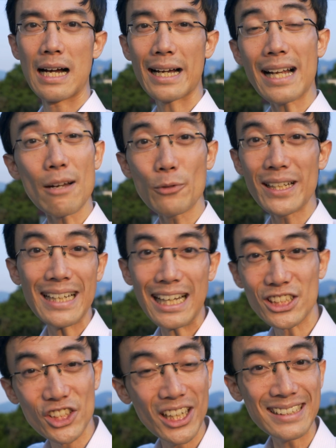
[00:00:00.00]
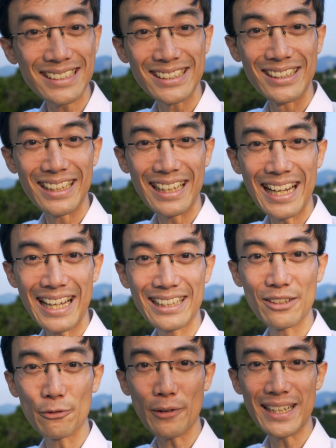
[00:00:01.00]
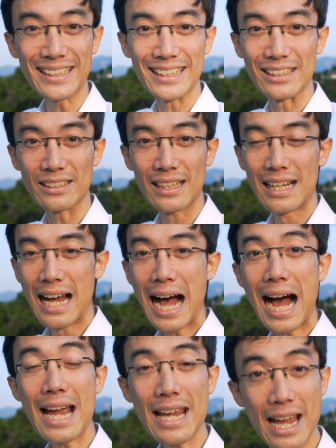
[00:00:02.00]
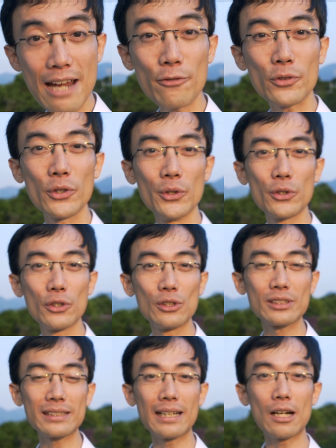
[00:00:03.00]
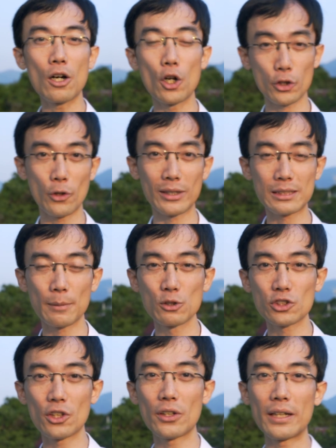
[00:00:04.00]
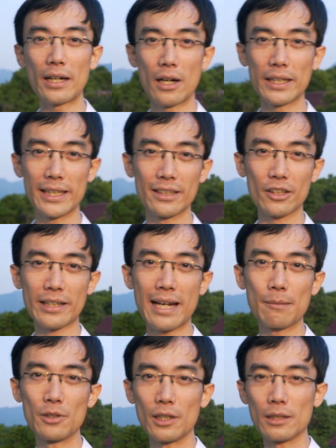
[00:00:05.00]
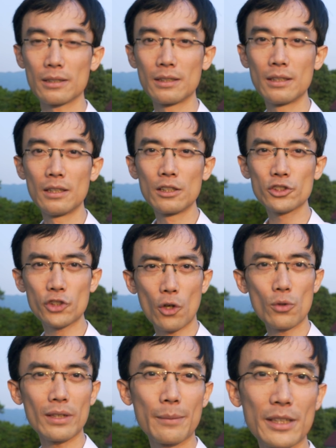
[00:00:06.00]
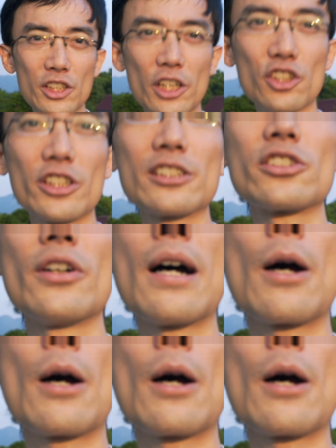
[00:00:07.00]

I can't really adjust the ND fader. I have to use auto exposure in the camera. So let me change this to